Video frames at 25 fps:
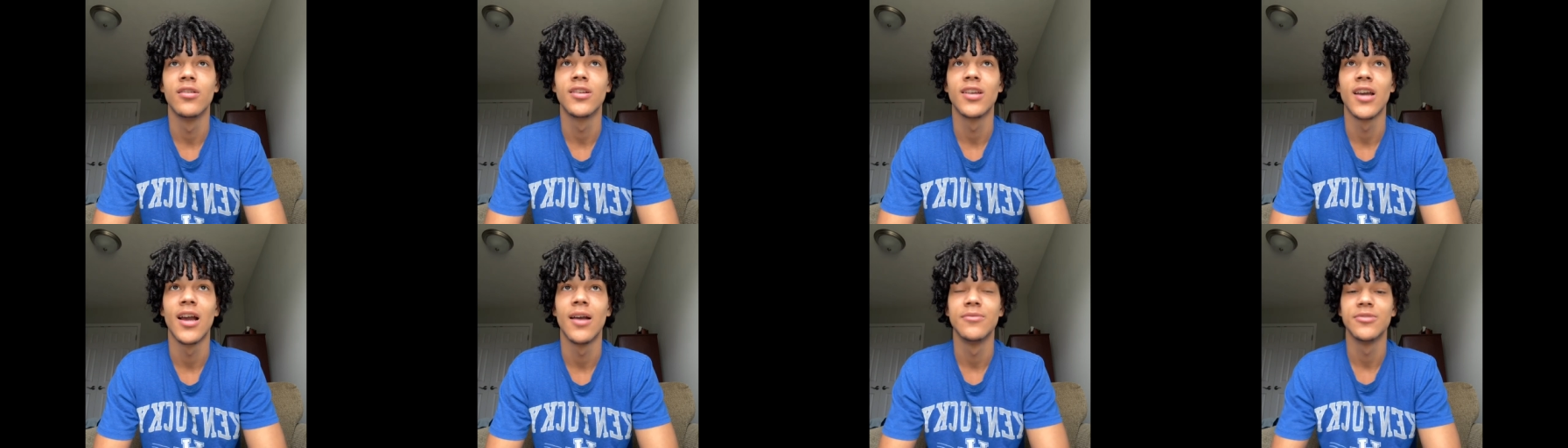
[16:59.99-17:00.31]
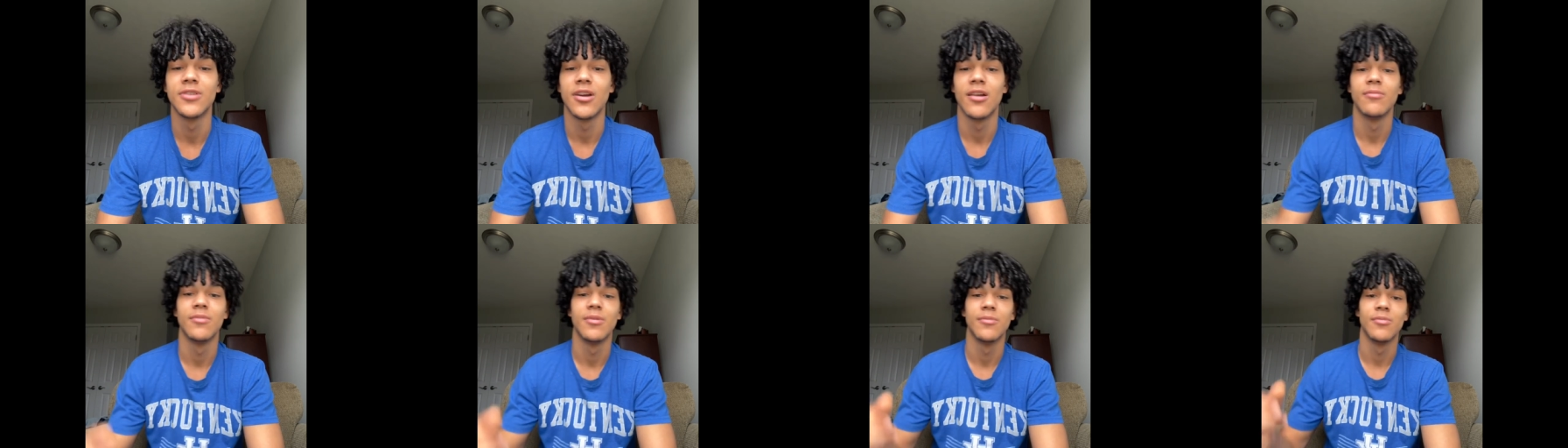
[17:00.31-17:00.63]
times
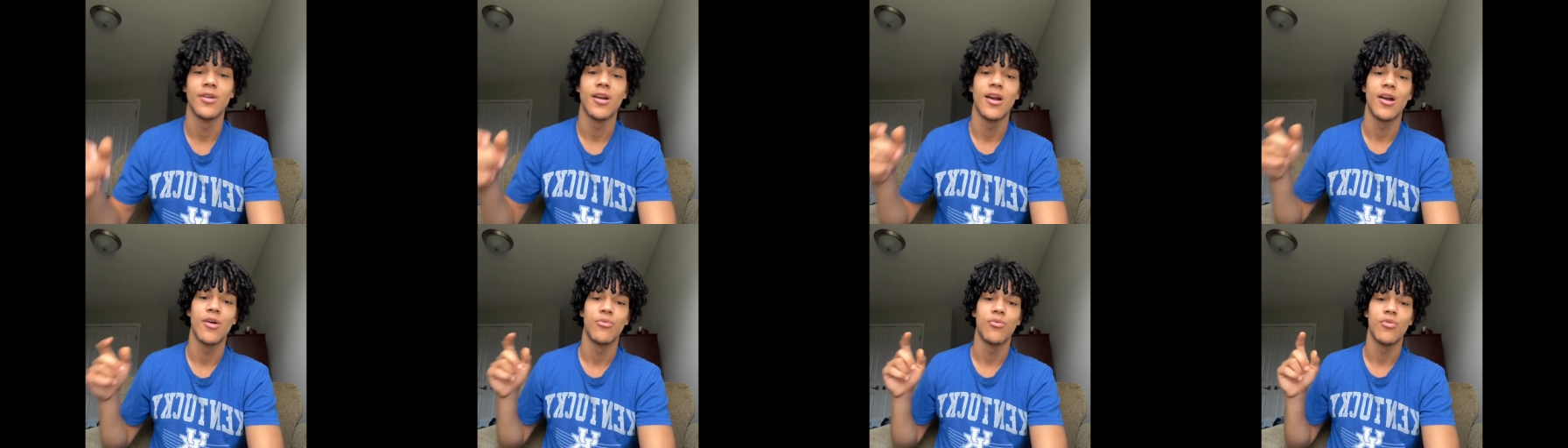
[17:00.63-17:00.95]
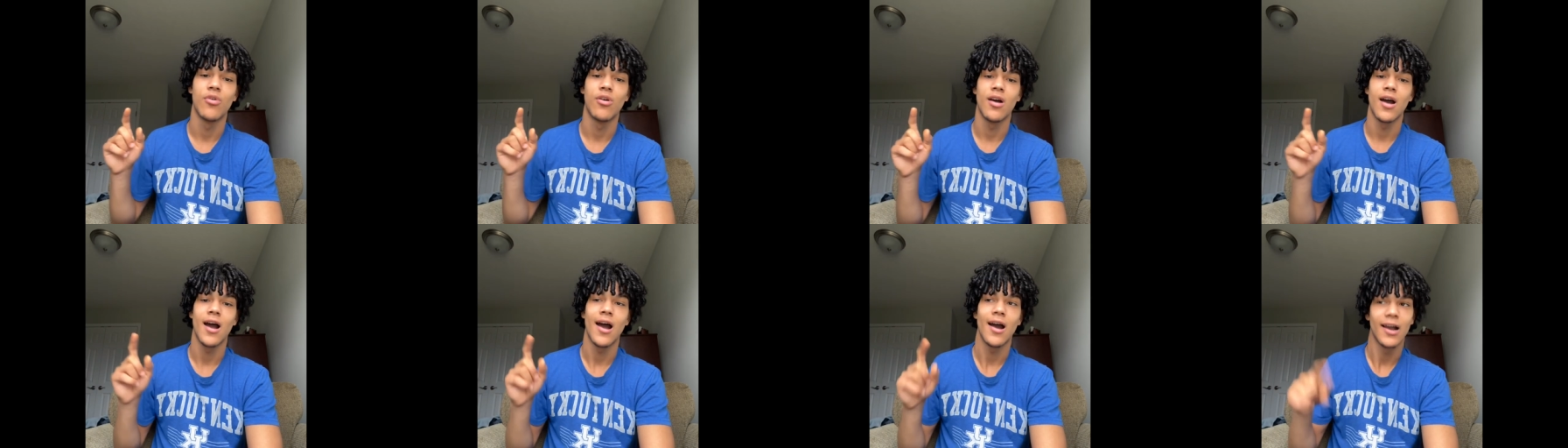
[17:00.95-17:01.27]
I remember I
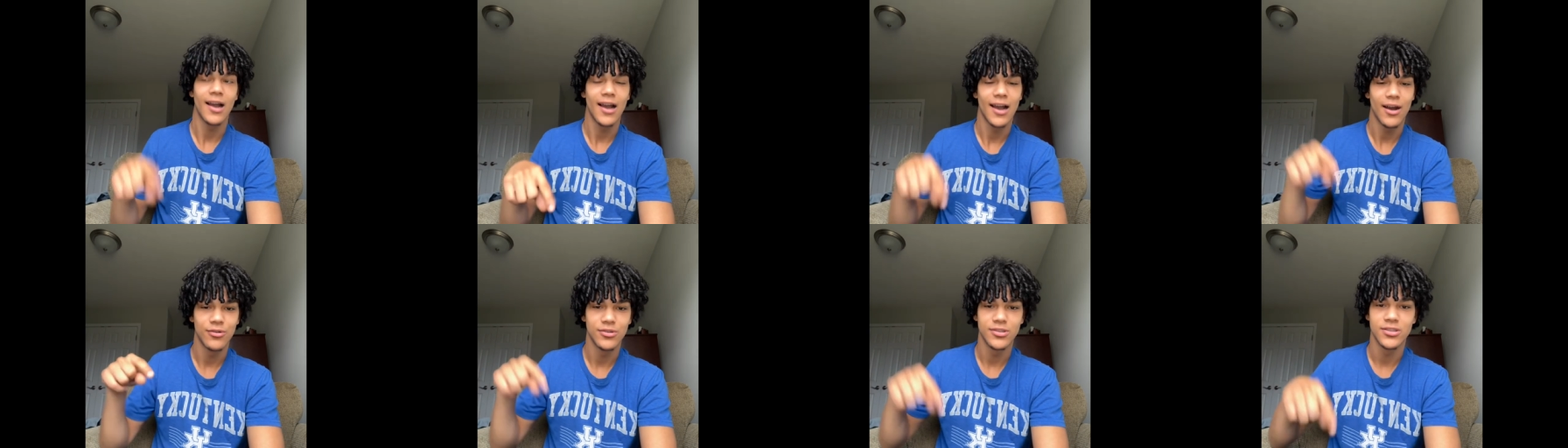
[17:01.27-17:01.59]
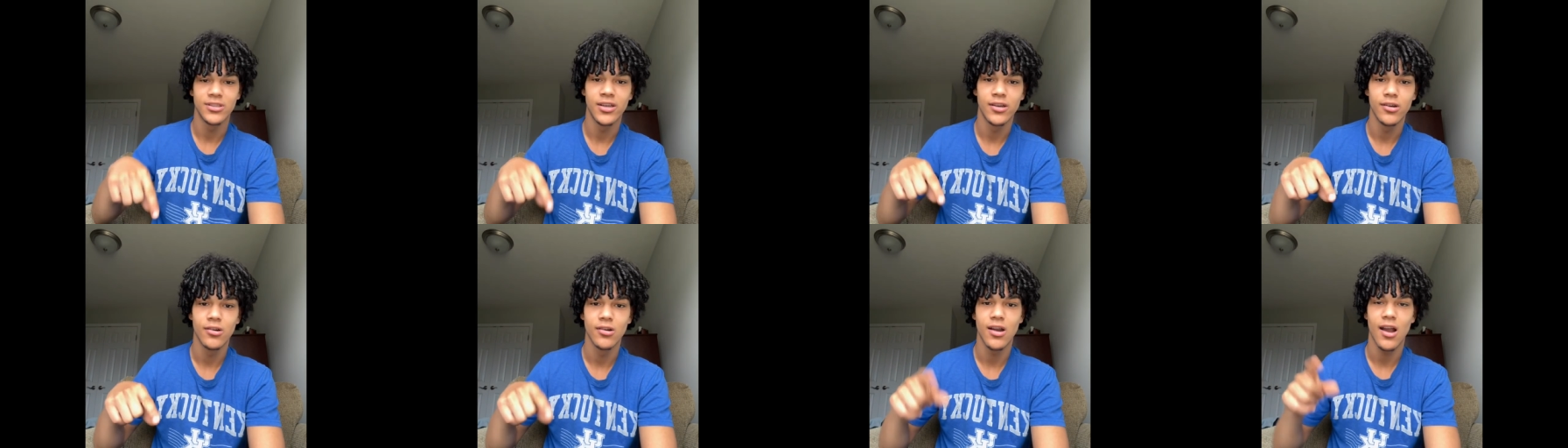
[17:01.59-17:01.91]
walked
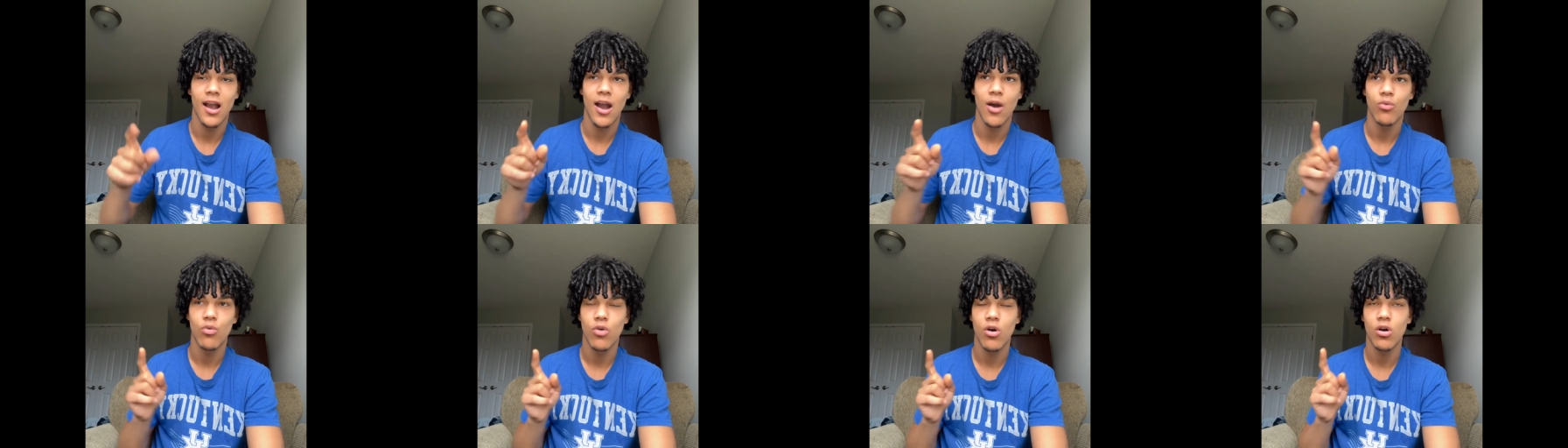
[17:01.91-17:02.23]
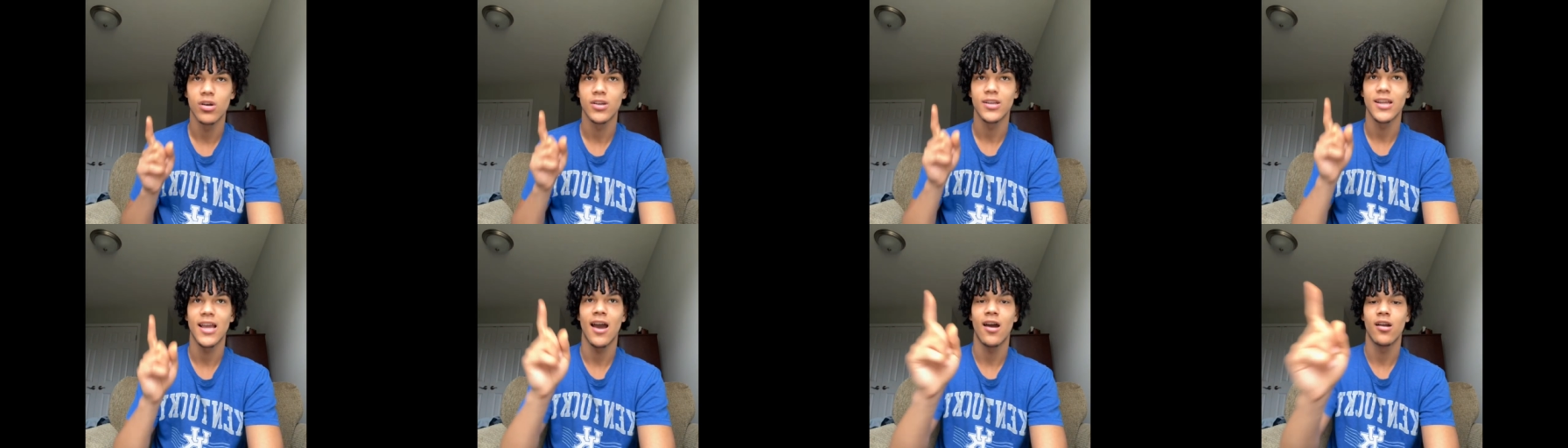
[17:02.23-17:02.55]

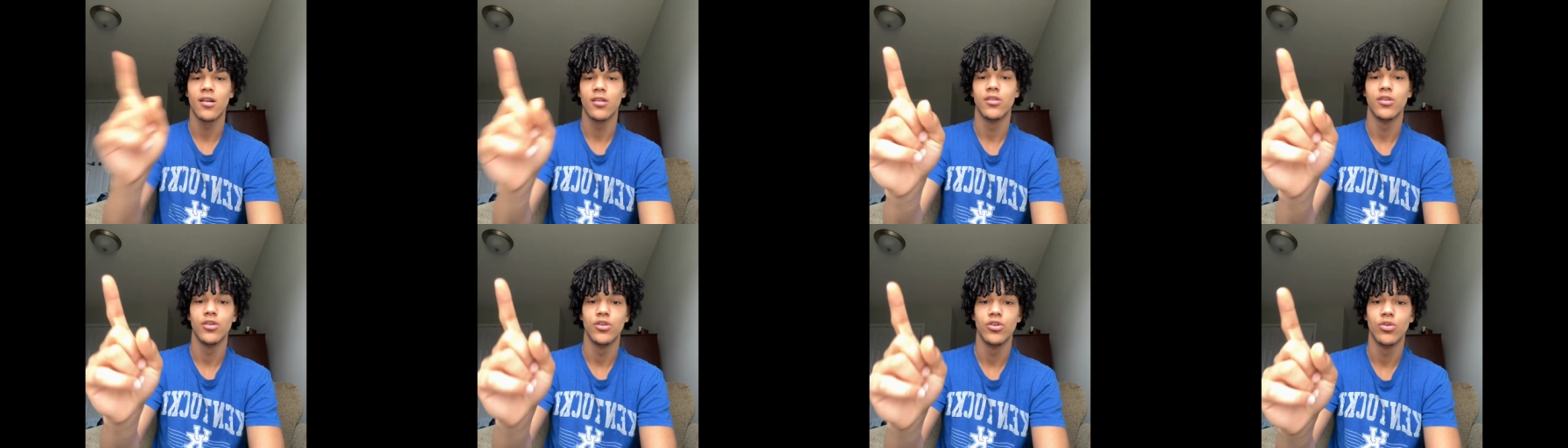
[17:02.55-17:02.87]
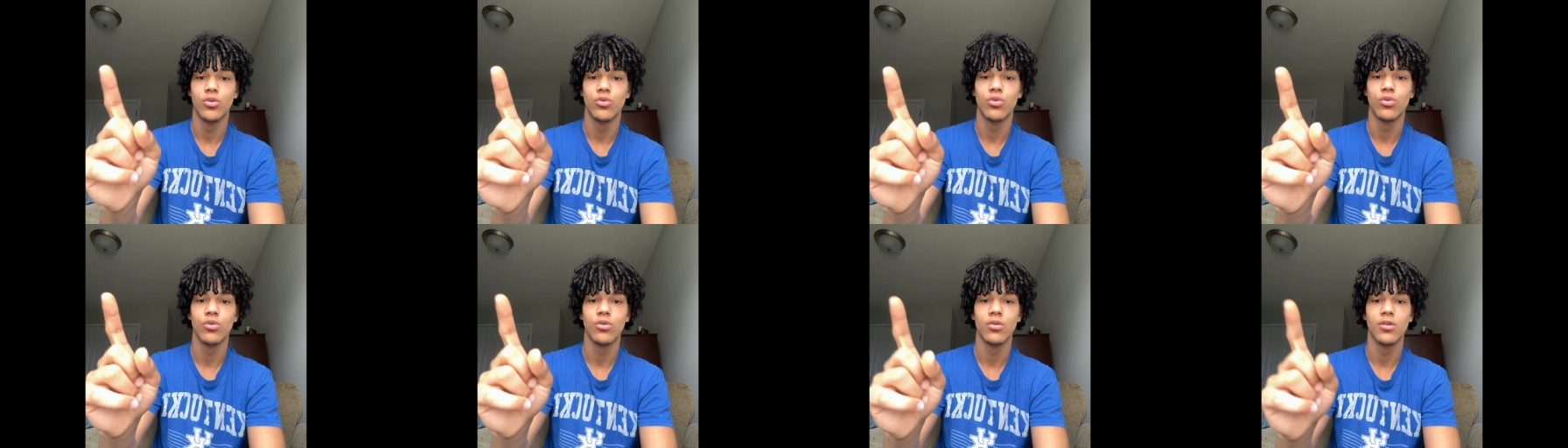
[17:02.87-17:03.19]
out of the
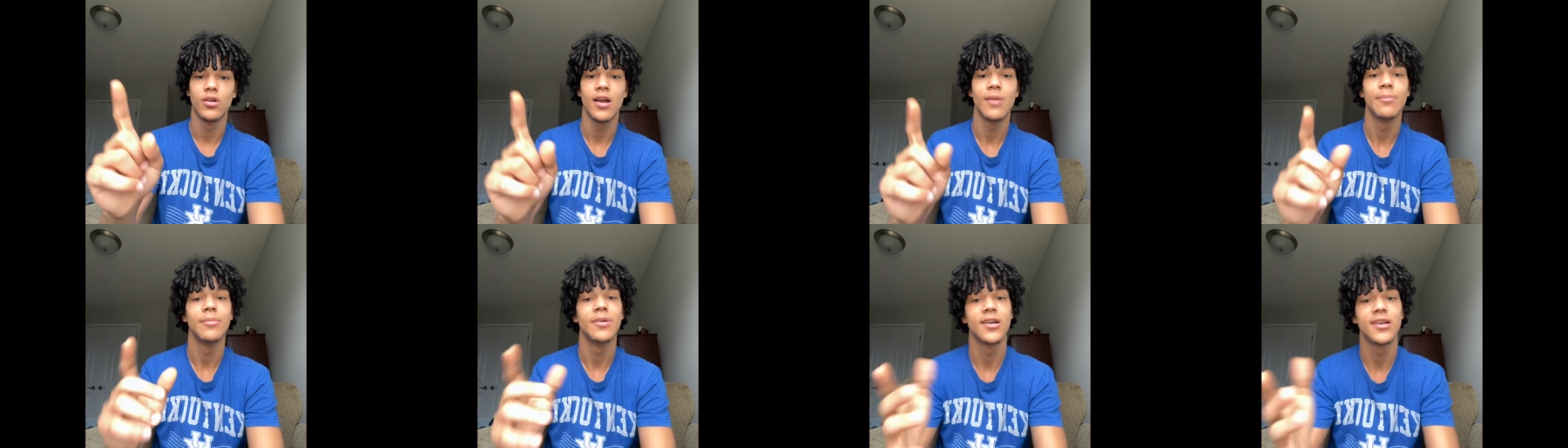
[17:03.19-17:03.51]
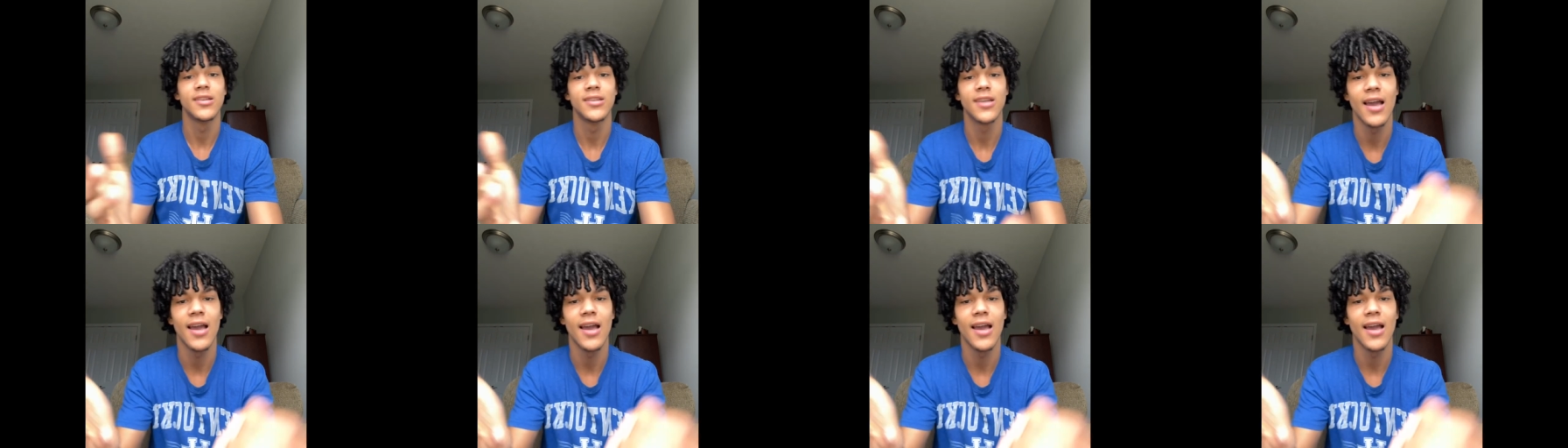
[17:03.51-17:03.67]
door because